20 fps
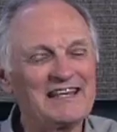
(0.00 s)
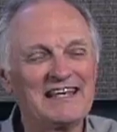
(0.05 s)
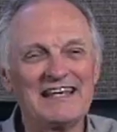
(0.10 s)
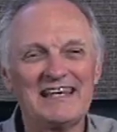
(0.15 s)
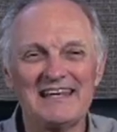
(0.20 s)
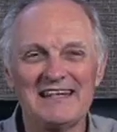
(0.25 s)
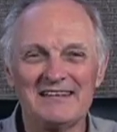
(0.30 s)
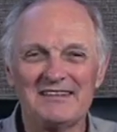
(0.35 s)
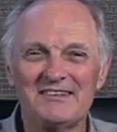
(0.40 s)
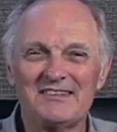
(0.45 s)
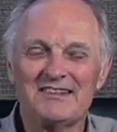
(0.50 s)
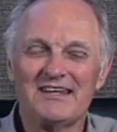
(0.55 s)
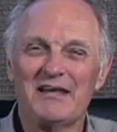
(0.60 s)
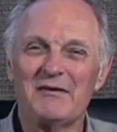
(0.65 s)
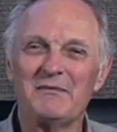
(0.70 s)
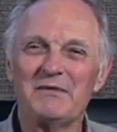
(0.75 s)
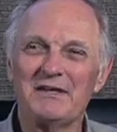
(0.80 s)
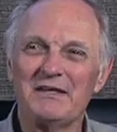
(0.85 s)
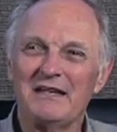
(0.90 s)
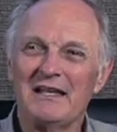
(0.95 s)
thing is, I
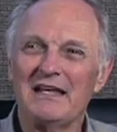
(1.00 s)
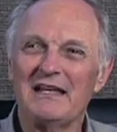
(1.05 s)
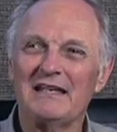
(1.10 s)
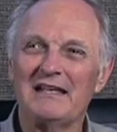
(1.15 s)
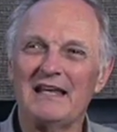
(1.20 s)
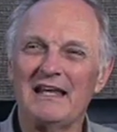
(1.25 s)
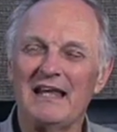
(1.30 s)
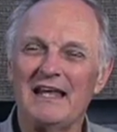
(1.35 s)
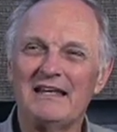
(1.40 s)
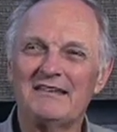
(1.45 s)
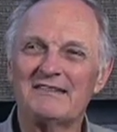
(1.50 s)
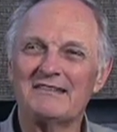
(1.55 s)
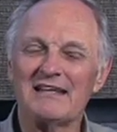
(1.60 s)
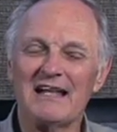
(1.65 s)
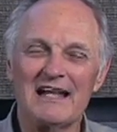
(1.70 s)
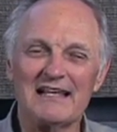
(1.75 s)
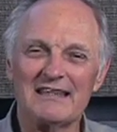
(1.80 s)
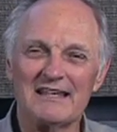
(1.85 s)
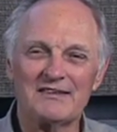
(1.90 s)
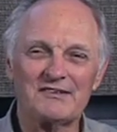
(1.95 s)
mean, it's
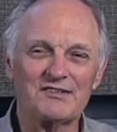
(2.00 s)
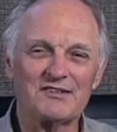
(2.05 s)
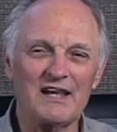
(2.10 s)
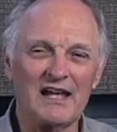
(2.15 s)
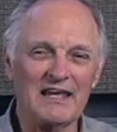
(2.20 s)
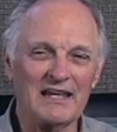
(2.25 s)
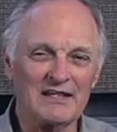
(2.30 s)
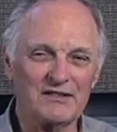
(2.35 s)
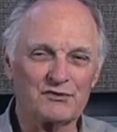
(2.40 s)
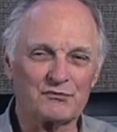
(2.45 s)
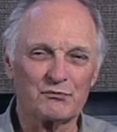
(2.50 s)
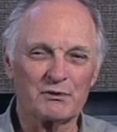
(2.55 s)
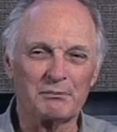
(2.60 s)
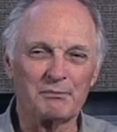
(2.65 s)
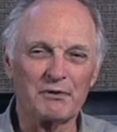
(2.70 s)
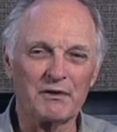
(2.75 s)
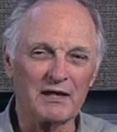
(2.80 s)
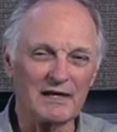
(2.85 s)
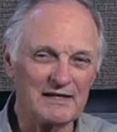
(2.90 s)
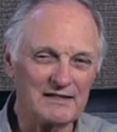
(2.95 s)
not that science
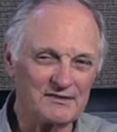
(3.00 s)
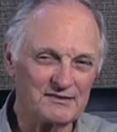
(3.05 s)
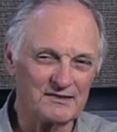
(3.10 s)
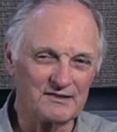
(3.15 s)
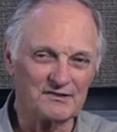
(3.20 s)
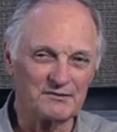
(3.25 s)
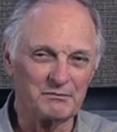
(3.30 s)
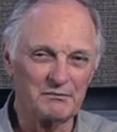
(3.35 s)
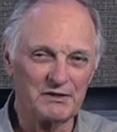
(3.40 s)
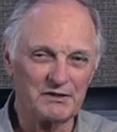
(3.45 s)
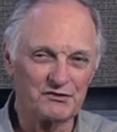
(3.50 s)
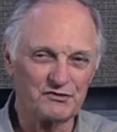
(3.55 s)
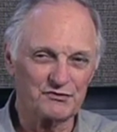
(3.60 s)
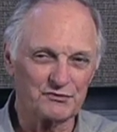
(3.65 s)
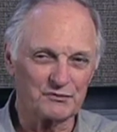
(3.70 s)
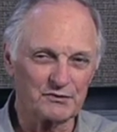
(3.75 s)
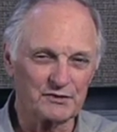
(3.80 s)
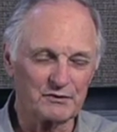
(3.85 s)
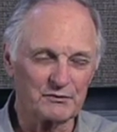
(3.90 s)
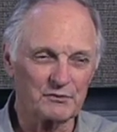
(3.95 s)
replaces
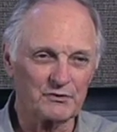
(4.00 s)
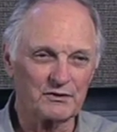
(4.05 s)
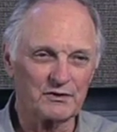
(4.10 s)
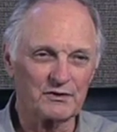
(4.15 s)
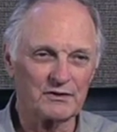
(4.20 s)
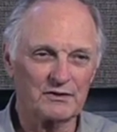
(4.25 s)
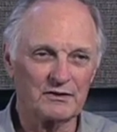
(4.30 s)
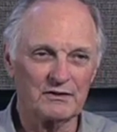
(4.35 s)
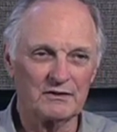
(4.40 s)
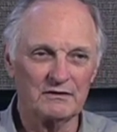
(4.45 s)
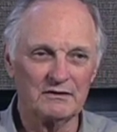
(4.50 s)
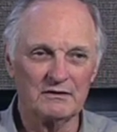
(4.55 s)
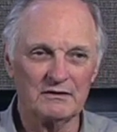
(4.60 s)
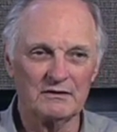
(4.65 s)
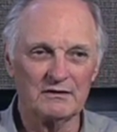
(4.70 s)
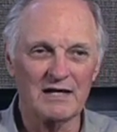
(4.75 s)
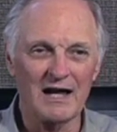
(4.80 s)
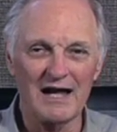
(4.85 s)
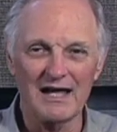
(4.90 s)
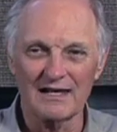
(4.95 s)
mystery with
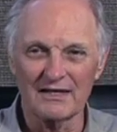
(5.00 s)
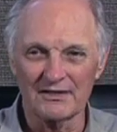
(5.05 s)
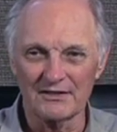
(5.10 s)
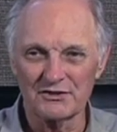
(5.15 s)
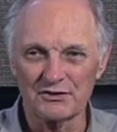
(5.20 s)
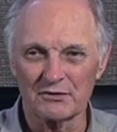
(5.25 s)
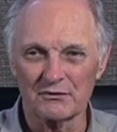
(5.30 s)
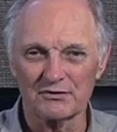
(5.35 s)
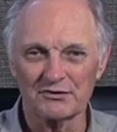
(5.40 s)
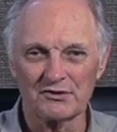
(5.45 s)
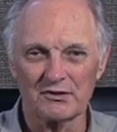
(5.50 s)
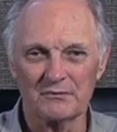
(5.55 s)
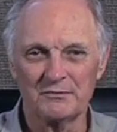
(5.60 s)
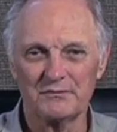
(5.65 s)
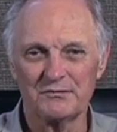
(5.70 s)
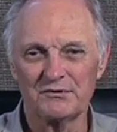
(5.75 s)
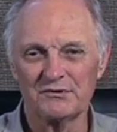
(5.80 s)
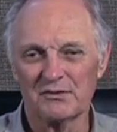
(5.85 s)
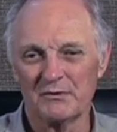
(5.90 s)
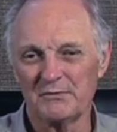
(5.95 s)
knowledge or
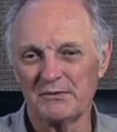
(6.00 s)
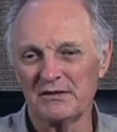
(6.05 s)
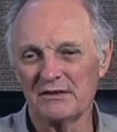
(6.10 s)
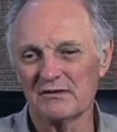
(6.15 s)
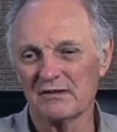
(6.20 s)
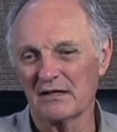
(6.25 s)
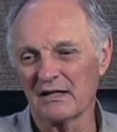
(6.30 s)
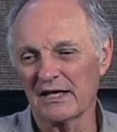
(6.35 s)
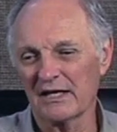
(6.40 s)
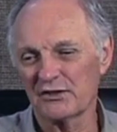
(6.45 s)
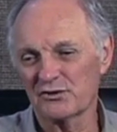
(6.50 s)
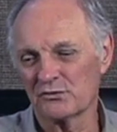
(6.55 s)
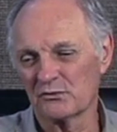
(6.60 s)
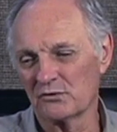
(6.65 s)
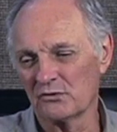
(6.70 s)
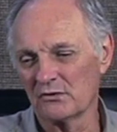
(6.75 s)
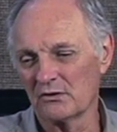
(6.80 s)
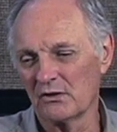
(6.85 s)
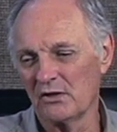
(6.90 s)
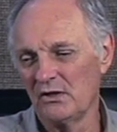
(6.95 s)
some
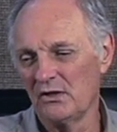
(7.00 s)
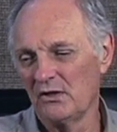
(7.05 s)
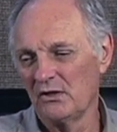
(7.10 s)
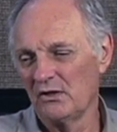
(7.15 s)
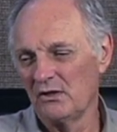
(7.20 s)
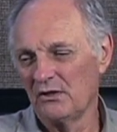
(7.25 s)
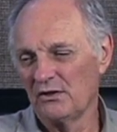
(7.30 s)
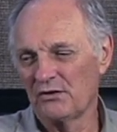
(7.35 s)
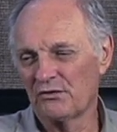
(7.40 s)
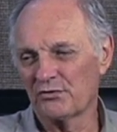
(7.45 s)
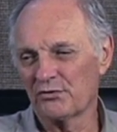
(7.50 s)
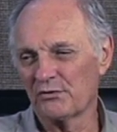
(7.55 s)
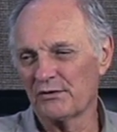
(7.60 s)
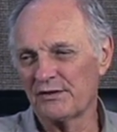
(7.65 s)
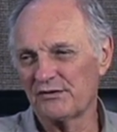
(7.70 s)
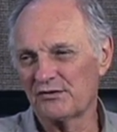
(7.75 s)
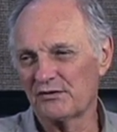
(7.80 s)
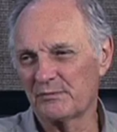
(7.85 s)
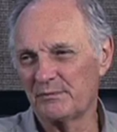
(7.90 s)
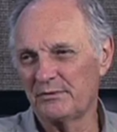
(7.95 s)
intellectual,
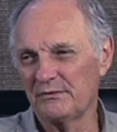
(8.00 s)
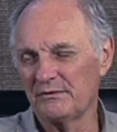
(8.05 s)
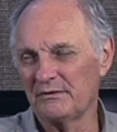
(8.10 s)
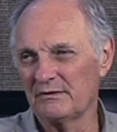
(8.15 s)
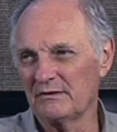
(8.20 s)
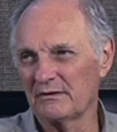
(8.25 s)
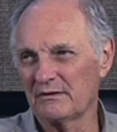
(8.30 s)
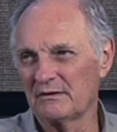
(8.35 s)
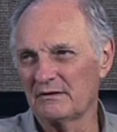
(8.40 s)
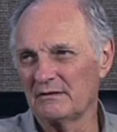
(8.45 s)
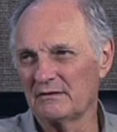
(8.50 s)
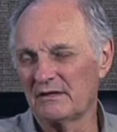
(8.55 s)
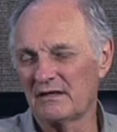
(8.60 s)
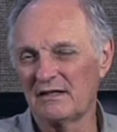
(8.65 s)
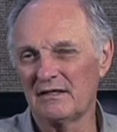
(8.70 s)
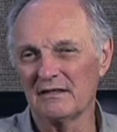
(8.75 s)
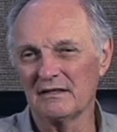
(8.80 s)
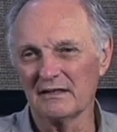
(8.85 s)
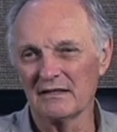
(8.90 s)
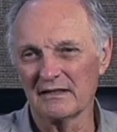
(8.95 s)
crisp,
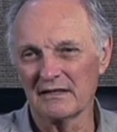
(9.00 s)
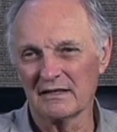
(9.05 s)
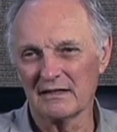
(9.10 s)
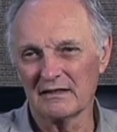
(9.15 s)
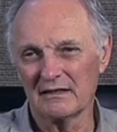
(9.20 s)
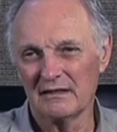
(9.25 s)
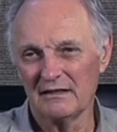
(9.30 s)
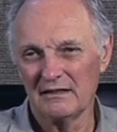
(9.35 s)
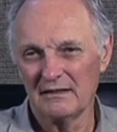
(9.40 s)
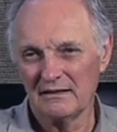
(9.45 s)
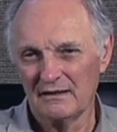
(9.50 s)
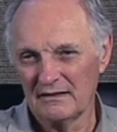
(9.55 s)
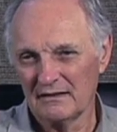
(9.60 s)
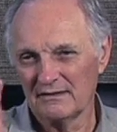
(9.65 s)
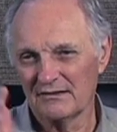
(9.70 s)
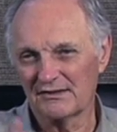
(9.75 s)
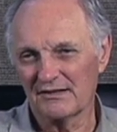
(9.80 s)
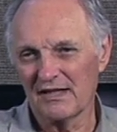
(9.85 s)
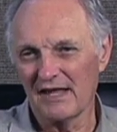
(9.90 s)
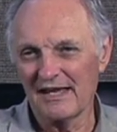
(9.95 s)
killing,
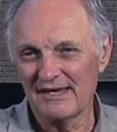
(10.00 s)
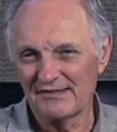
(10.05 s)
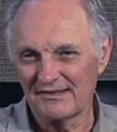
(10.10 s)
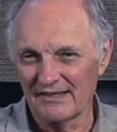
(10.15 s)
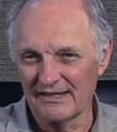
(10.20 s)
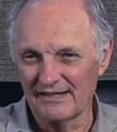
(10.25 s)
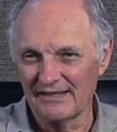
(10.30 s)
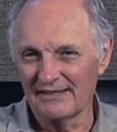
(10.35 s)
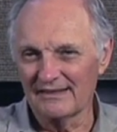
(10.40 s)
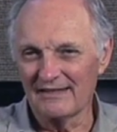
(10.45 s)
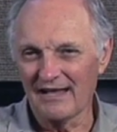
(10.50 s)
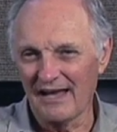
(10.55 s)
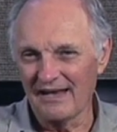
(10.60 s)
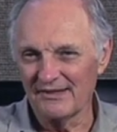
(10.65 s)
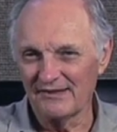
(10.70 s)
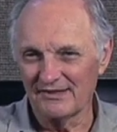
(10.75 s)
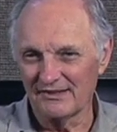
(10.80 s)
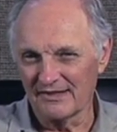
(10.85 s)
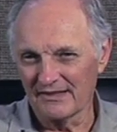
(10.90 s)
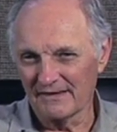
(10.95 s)
slicing and
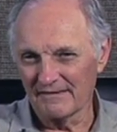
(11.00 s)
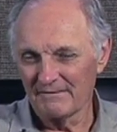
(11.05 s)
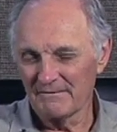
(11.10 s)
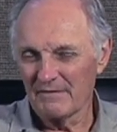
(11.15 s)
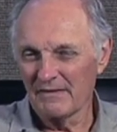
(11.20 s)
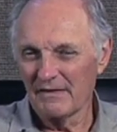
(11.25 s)
dicing.